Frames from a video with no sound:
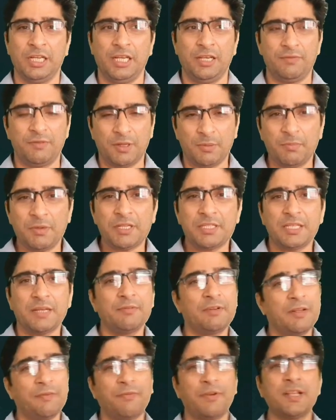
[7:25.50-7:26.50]
If numbers
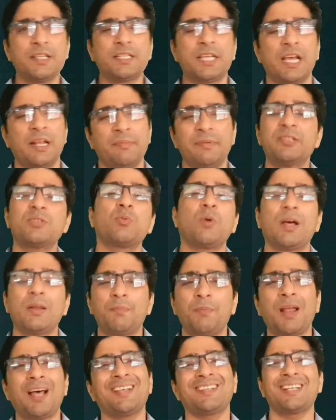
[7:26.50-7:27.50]
have different sign, means
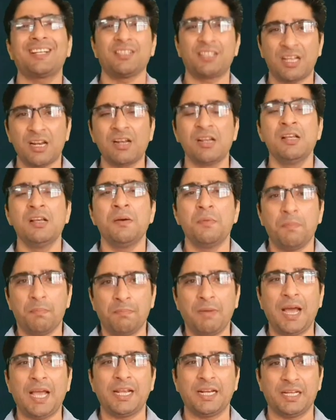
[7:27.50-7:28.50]
one plus another
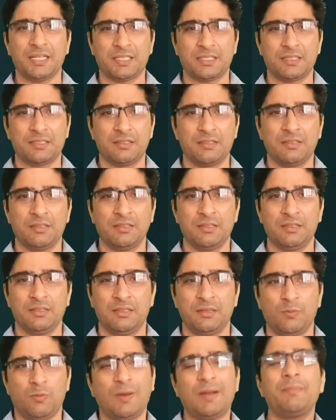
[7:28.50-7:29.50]
minus,
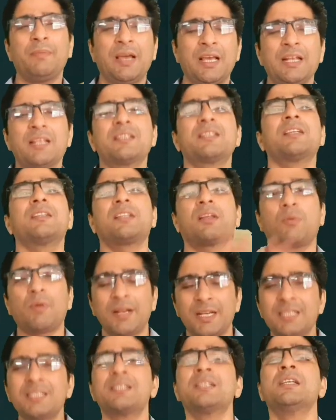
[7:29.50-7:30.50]
one minus another
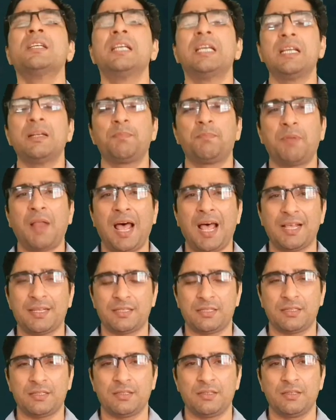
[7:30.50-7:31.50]
one is in
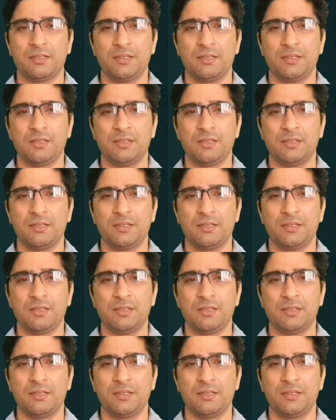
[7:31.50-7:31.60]
plus,